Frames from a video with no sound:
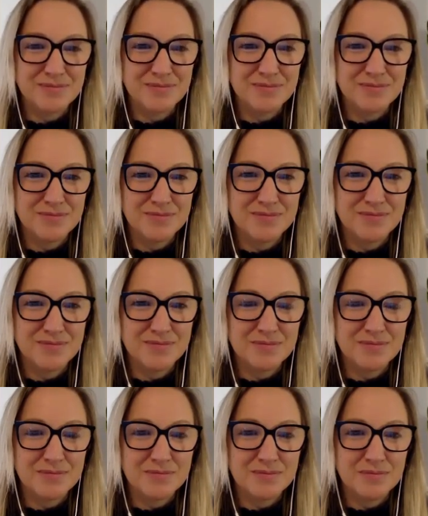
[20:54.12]

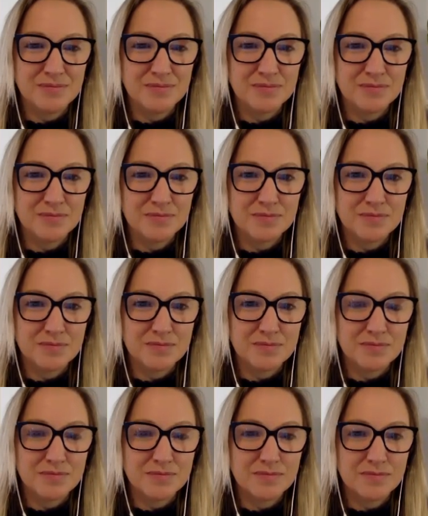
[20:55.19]

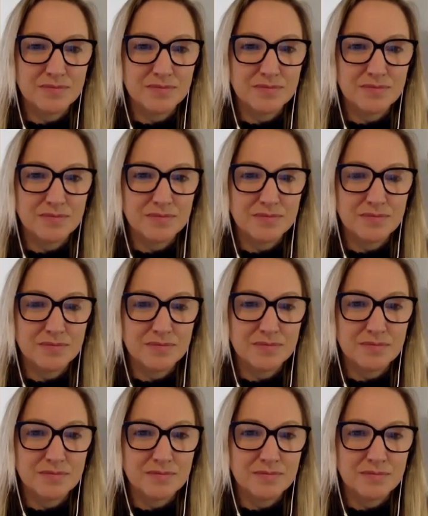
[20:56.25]

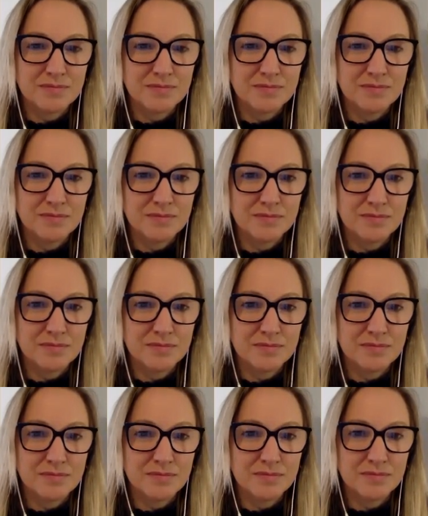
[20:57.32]

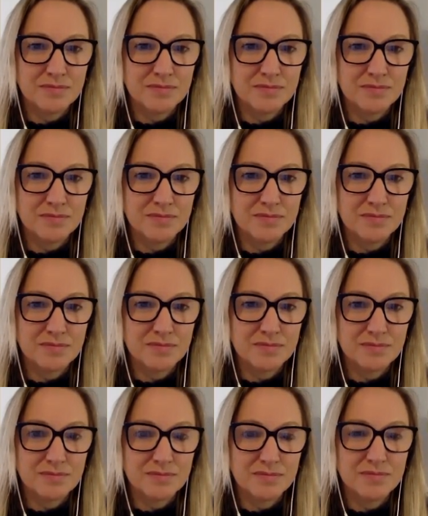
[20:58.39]

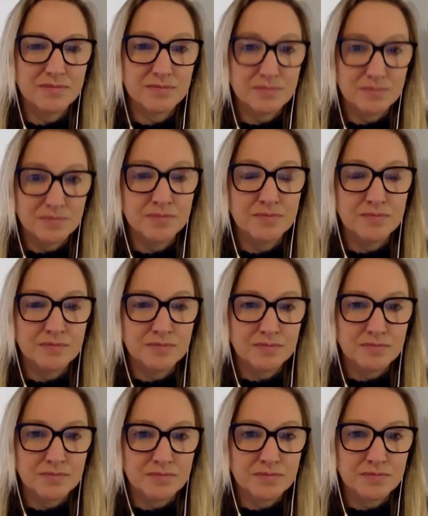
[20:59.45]

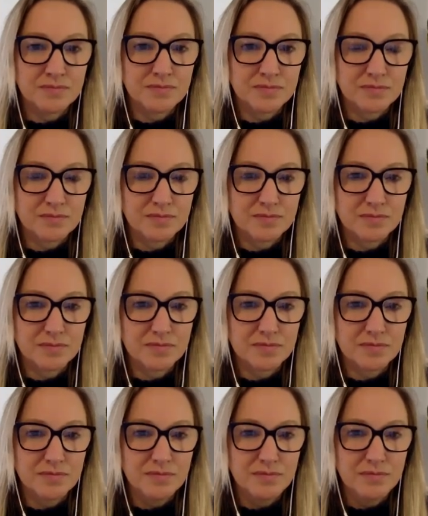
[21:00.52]

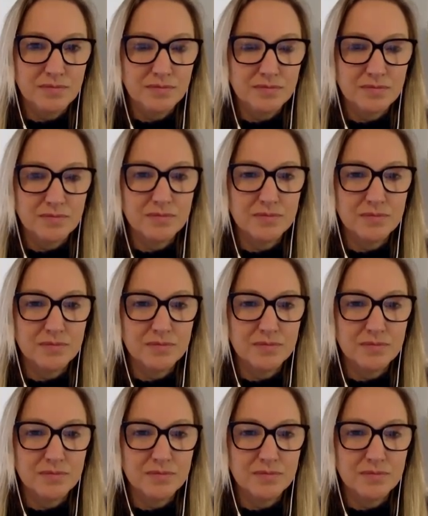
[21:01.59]
(not speaking)